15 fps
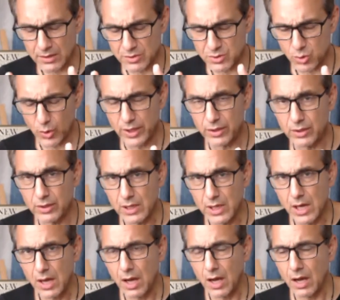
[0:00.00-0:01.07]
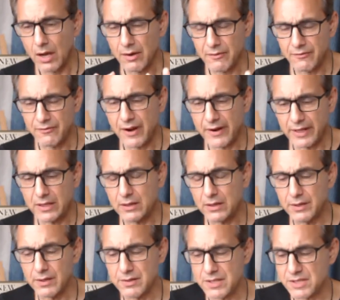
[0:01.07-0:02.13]
tweeter, very
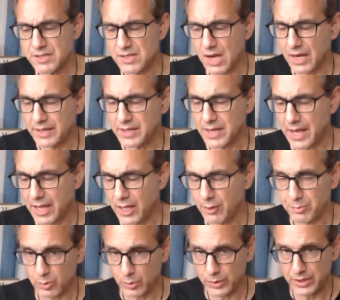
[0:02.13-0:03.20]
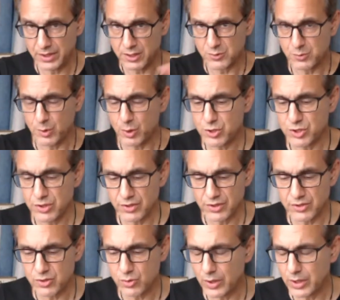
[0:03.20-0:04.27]
clear design to help with the dispersion of the
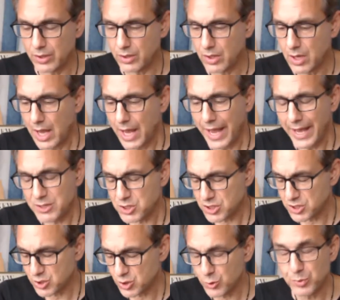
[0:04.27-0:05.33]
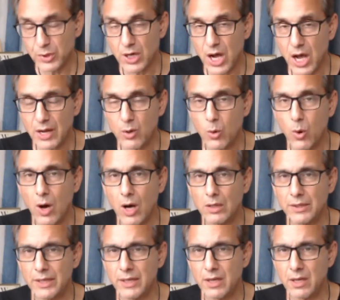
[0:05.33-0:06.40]
tweeter, and just super high
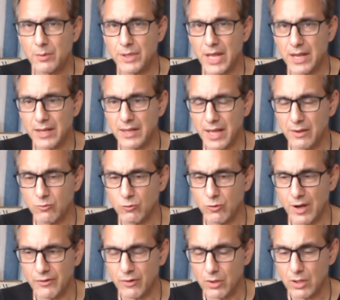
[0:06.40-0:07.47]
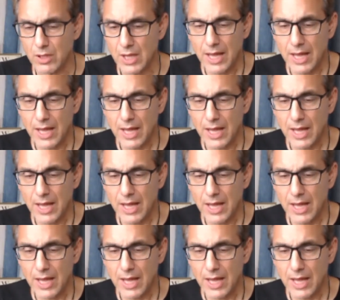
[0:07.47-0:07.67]
quality coming out of that Revel.